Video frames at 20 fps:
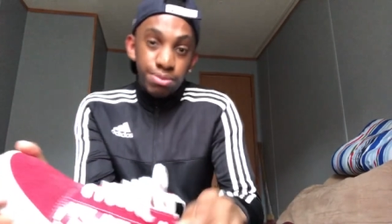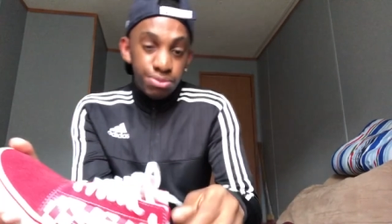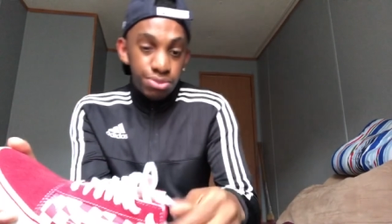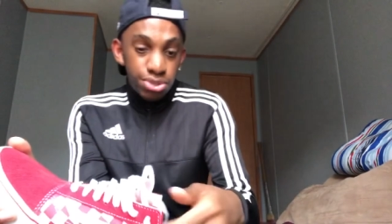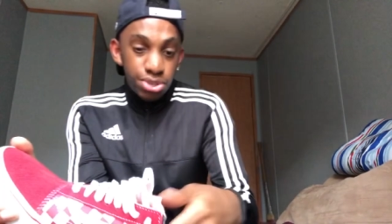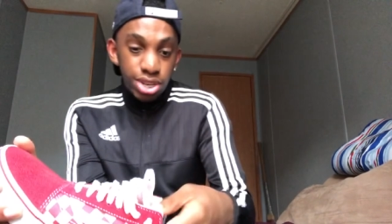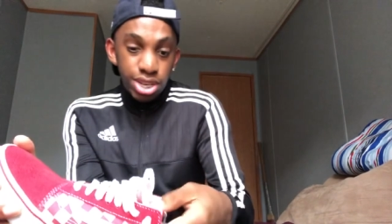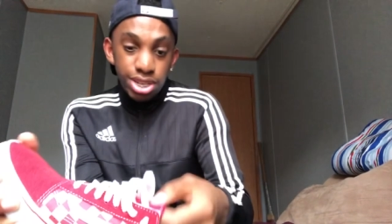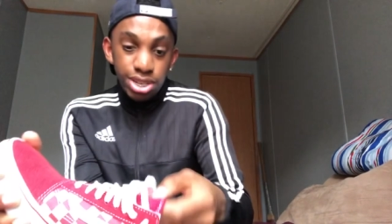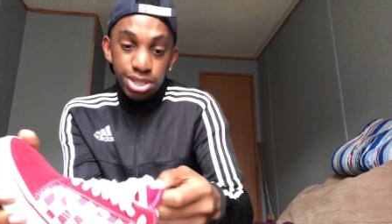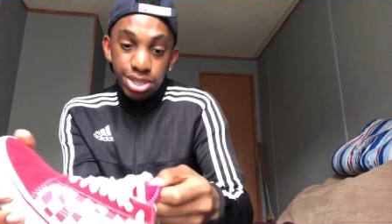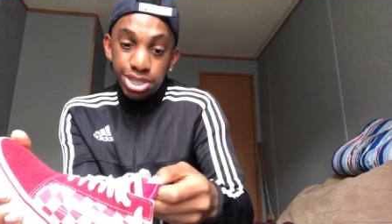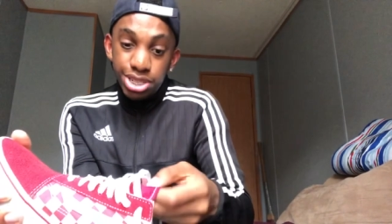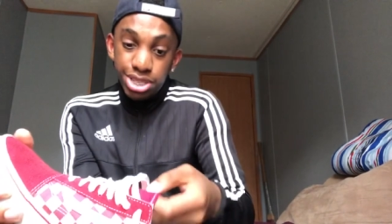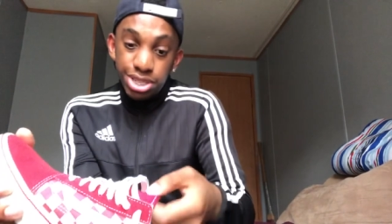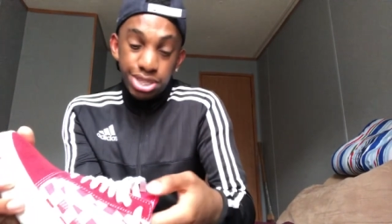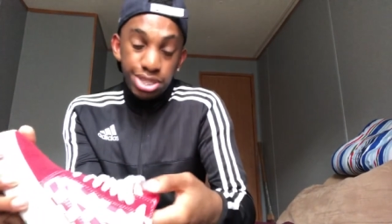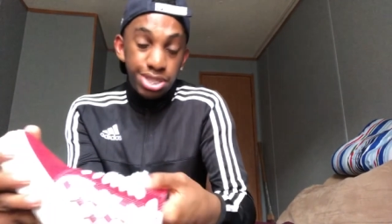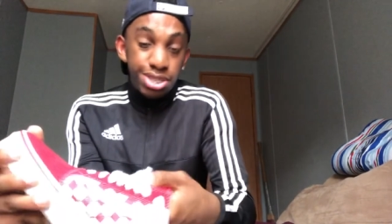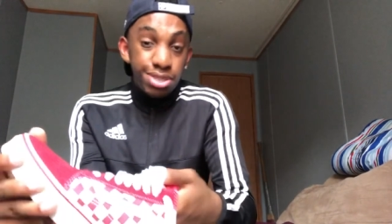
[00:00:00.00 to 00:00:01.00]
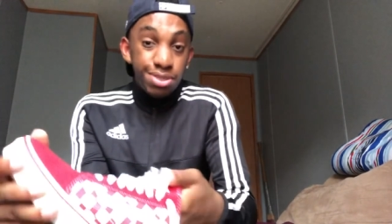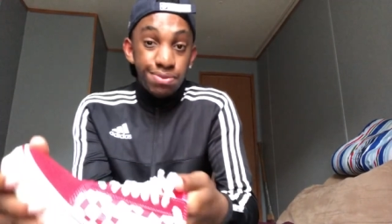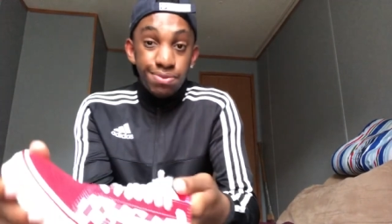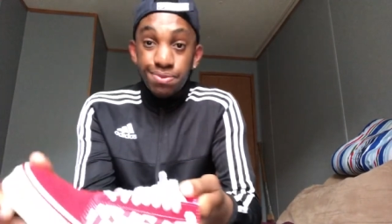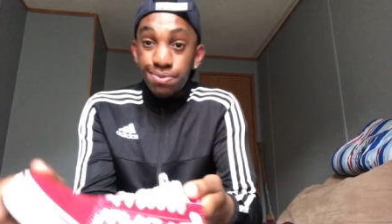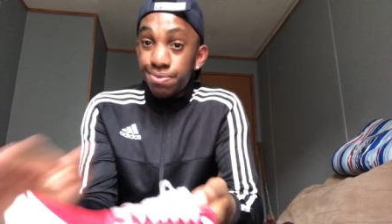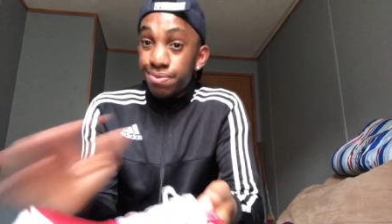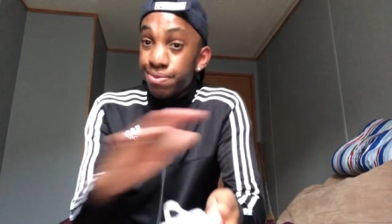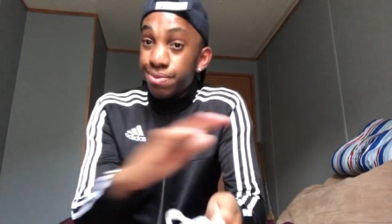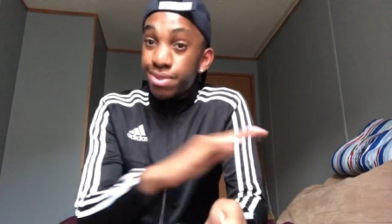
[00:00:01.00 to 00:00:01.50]
I'm trying to just
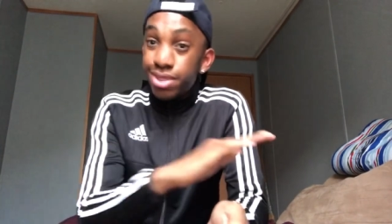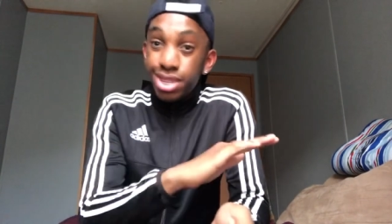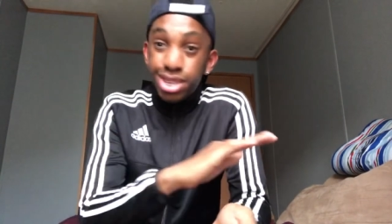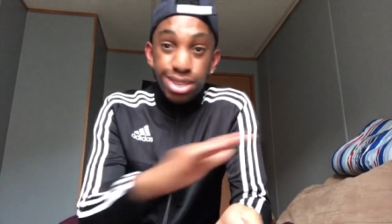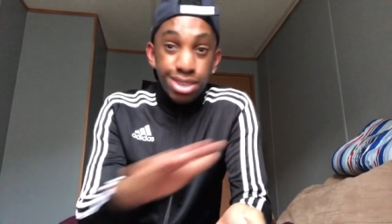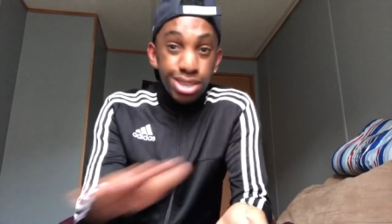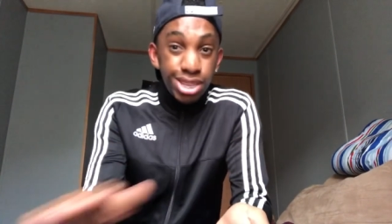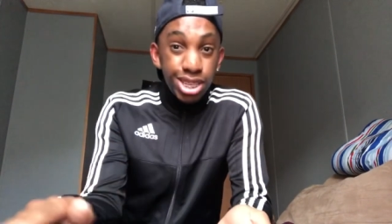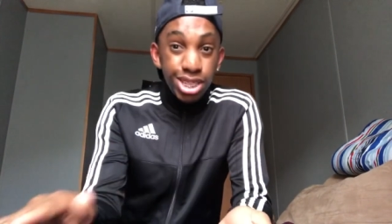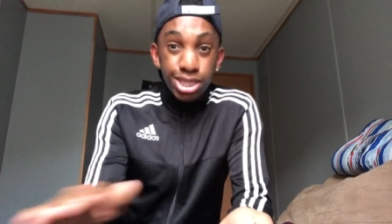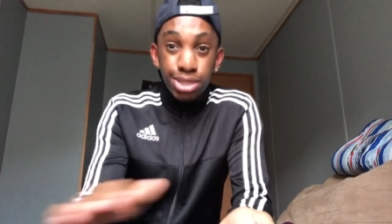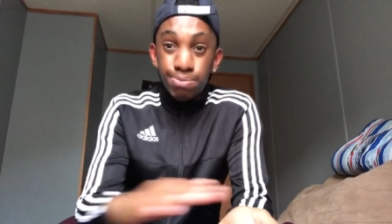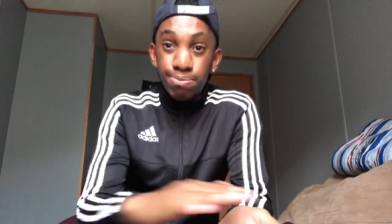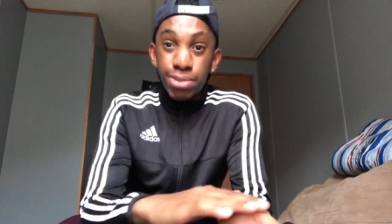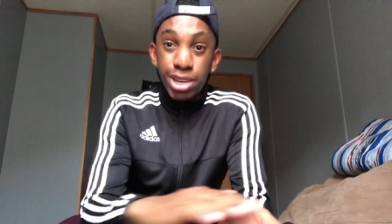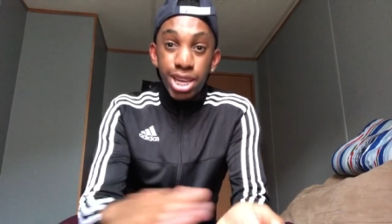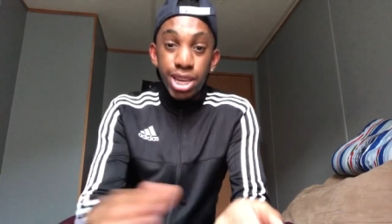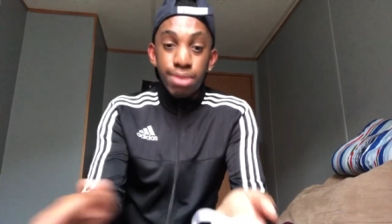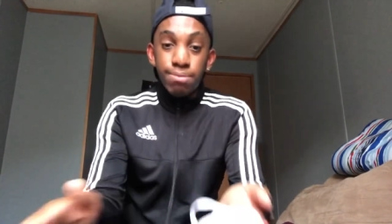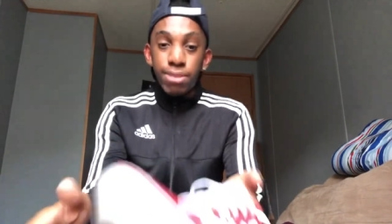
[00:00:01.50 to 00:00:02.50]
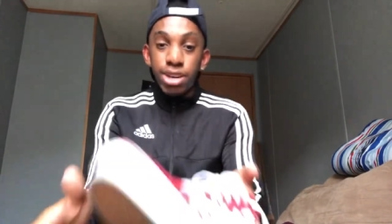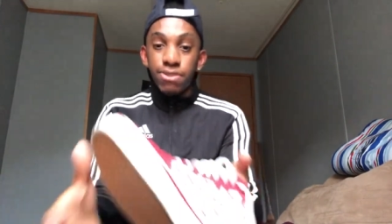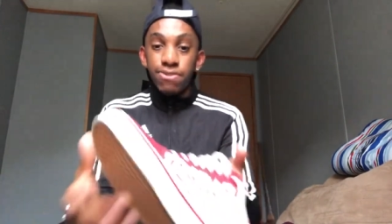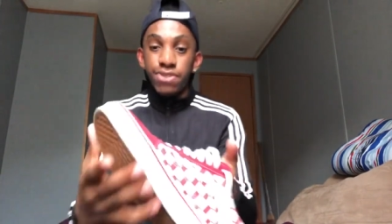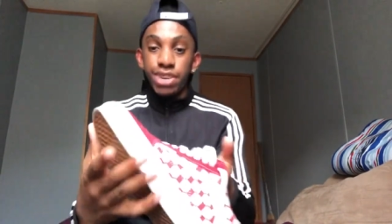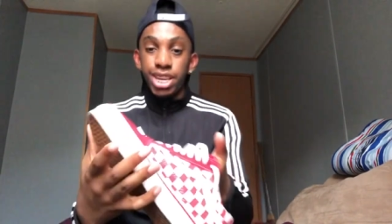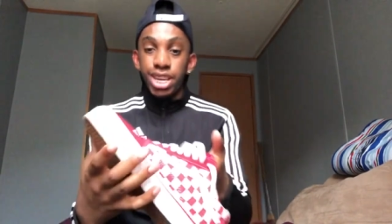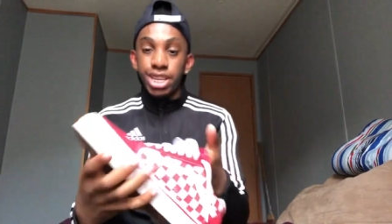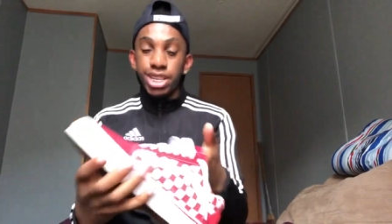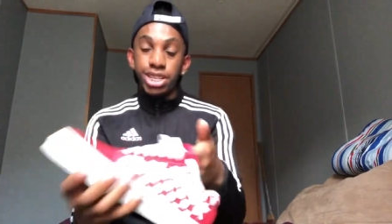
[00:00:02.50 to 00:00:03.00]
expand my
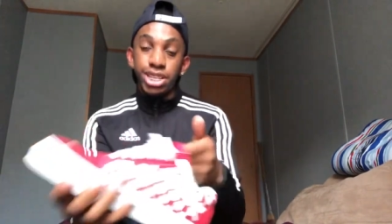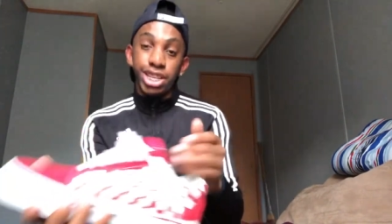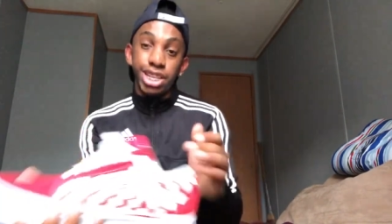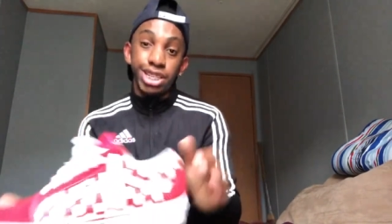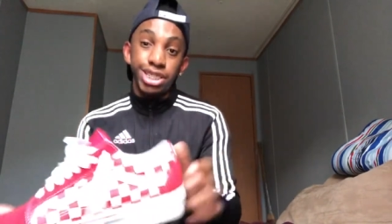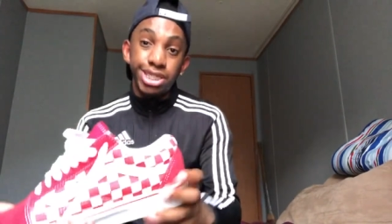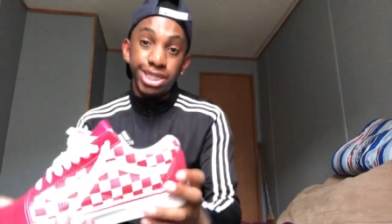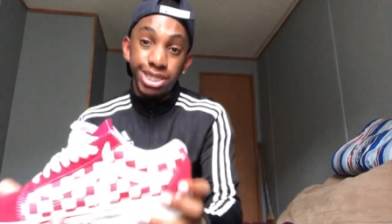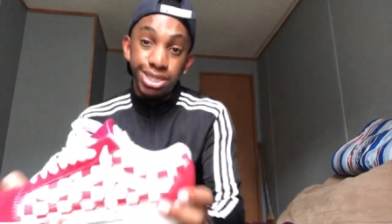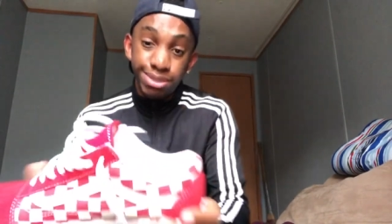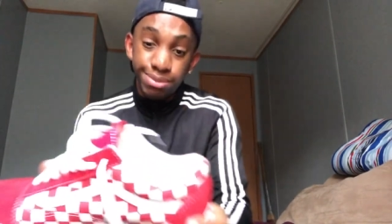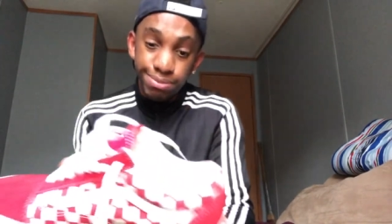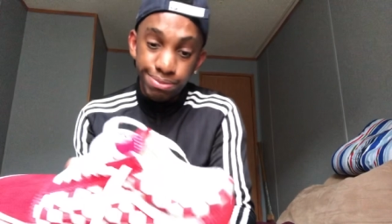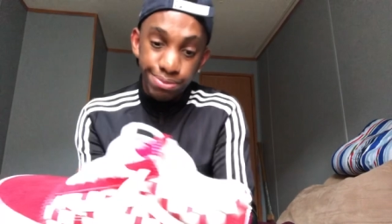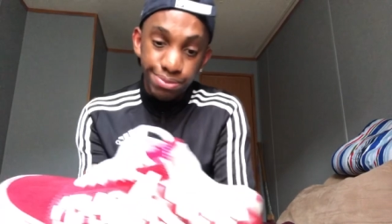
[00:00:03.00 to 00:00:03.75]
van collection.